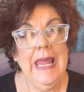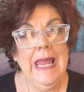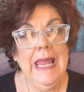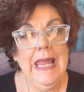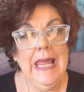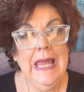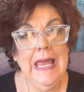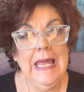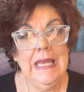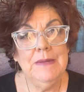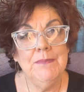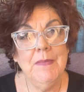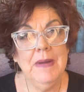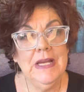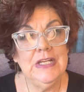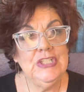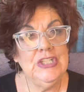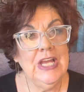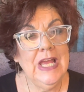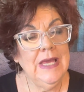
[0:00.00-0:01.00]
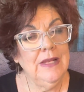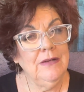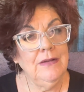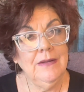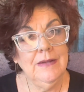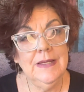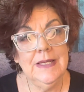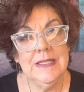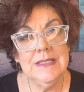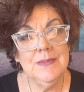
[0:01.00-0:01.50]
and my
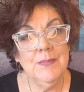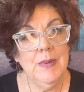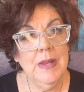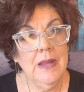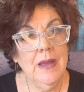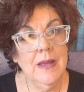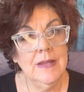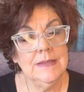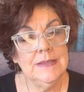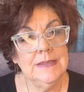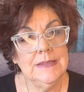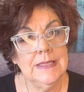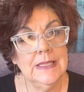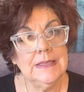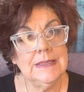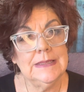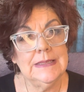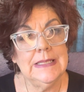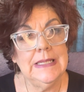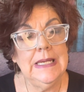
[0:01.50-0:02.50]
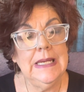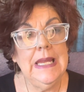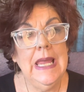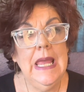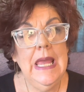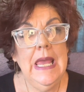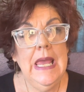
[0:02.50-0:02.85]
channel is Beyond 60.